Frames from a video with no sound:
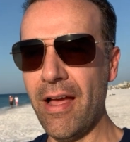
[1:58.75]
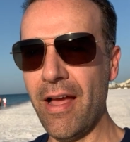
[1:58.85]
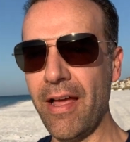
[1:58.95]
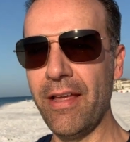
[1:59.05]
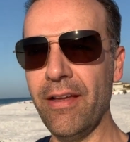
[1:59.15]

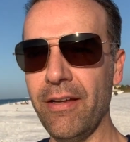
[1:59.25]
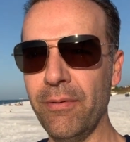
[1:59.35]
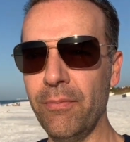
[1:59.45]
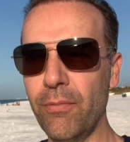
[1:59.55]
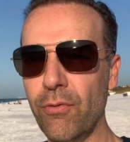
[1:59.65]
I uh,
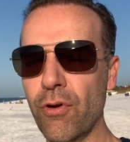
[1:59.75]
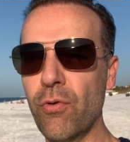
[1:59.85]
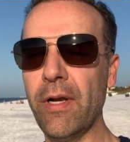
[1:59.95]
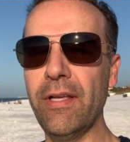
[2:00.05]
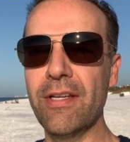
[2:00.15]
real
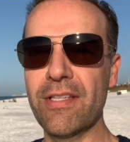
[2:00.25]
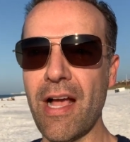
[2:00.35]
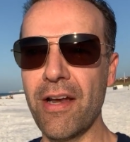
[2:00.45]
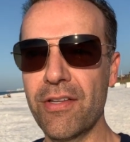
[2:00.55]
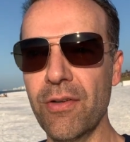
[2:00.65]
quickly
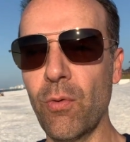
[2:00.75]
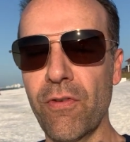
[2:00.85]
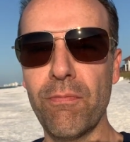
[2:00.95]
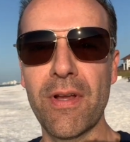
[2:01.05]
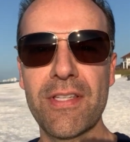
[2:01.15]
decided to work
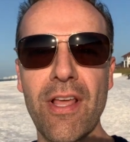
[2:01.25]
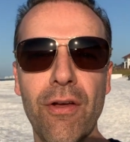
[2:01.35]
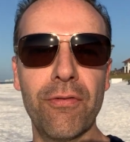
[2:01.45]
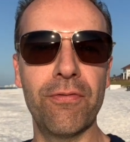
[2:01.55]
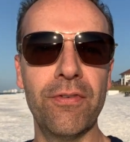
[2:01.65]
for
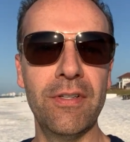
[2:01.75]
myself.